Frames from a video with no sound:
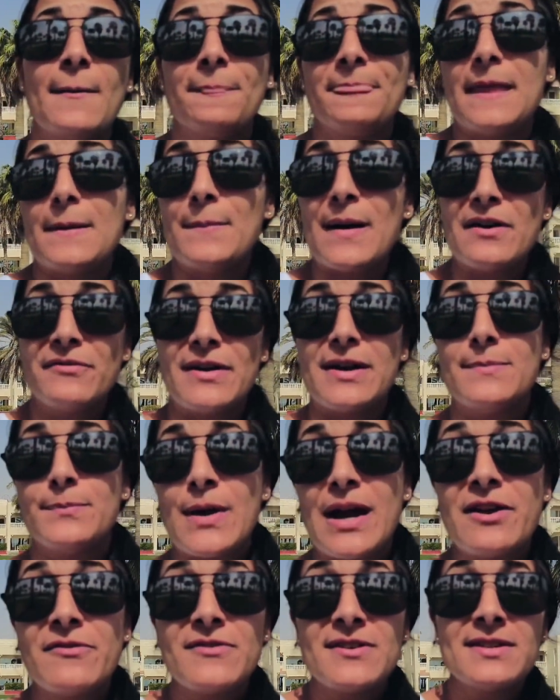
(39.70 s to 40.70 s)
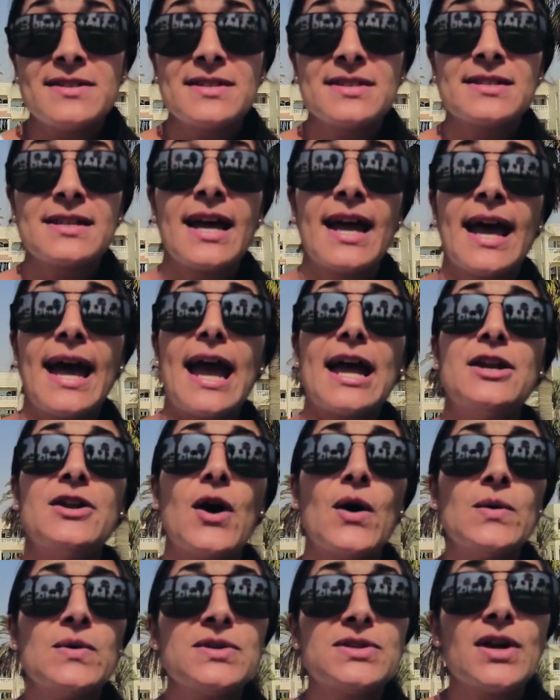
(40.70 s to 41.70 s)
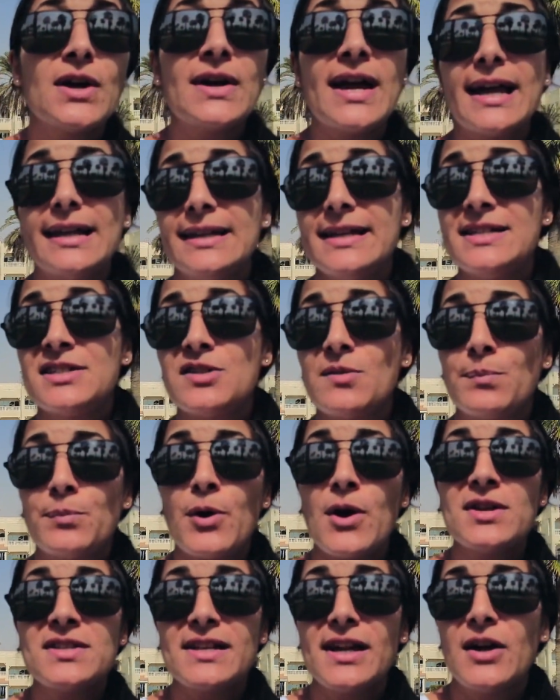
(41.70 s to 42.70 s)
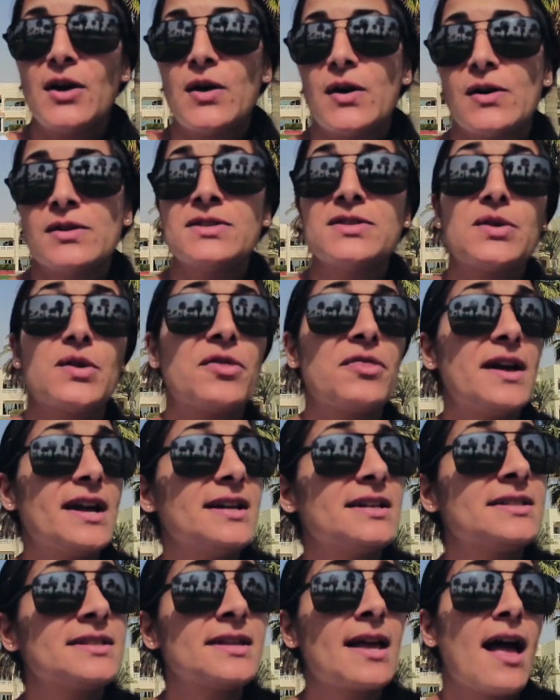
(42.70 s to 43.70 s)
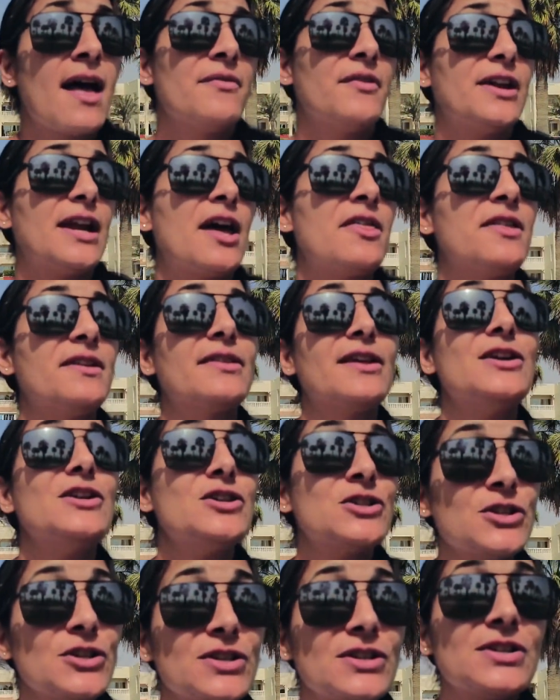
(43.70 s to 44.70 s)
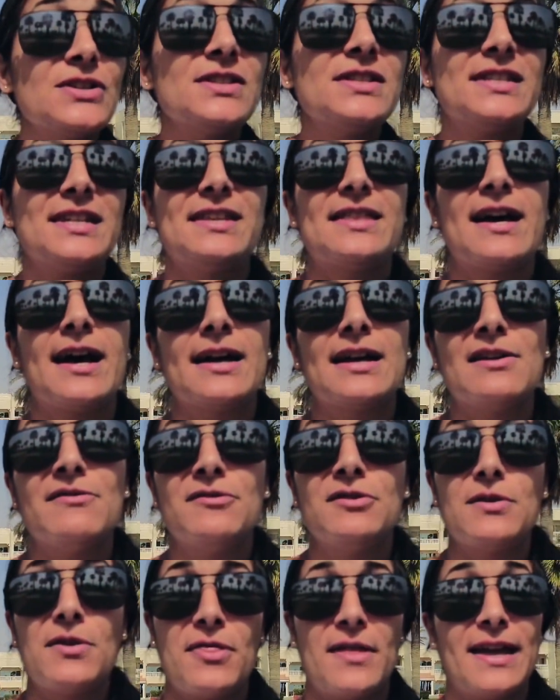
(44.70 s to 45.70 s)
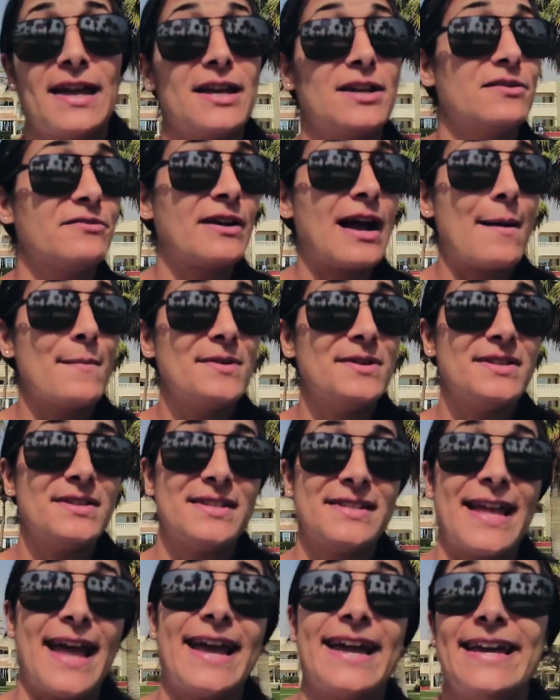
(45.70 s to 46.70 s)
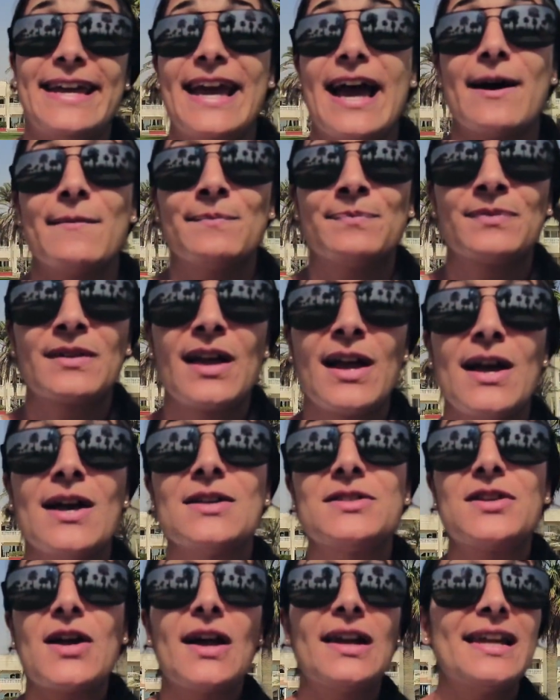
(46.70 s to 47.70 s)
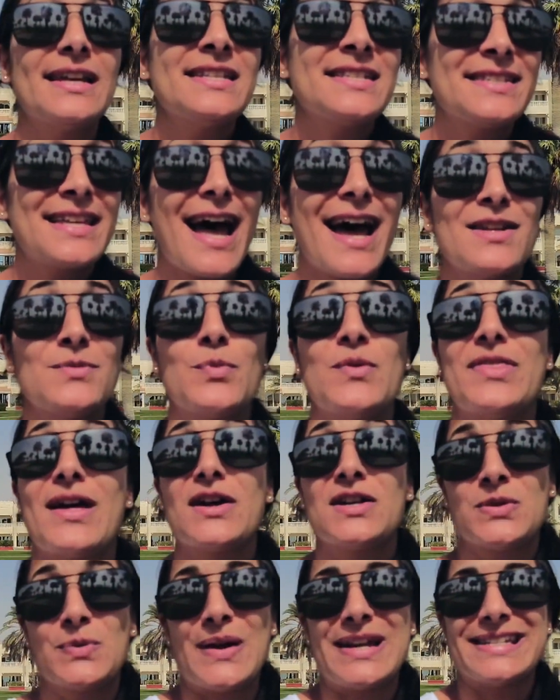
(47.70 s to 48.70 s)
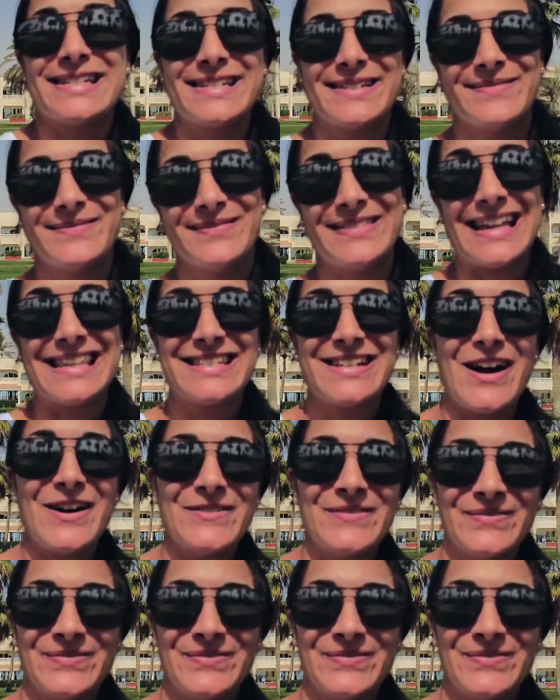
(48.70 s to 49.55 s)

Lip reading: the buffet breakfast, and also a list of pros and cons or things that I think that you should consider if you're thinking of coming to stay here. So let's start with our suite. Let's go.